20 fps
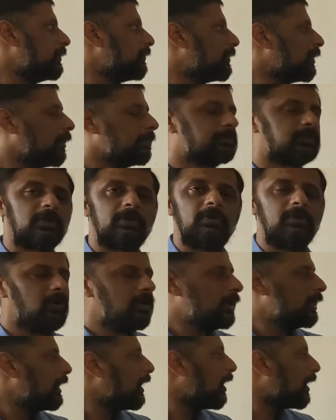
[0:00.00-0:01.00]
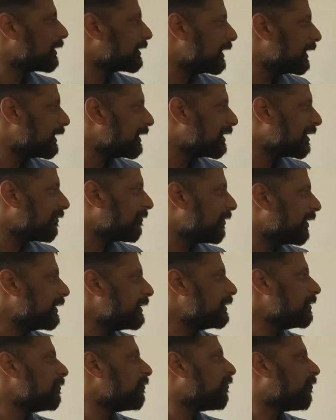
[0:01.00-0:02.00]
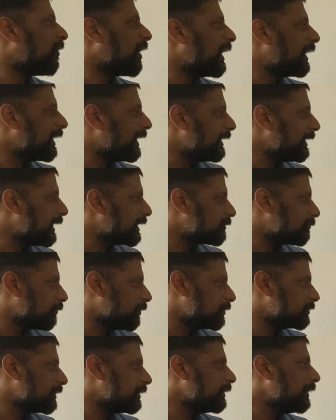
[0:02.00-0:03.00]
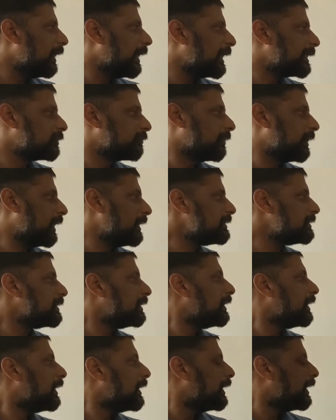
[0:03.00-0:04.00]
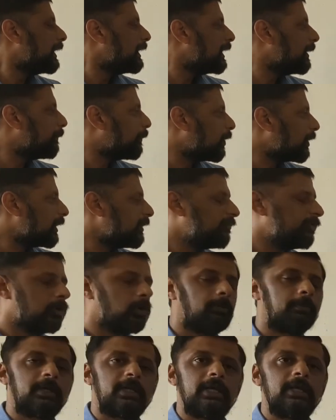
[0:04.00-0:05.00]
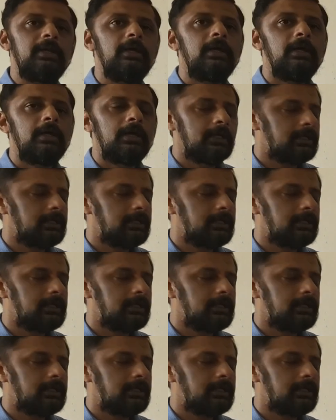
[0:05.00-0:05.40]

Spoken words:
You will observe organic effect, fire and explosion, as well as important phenomenon,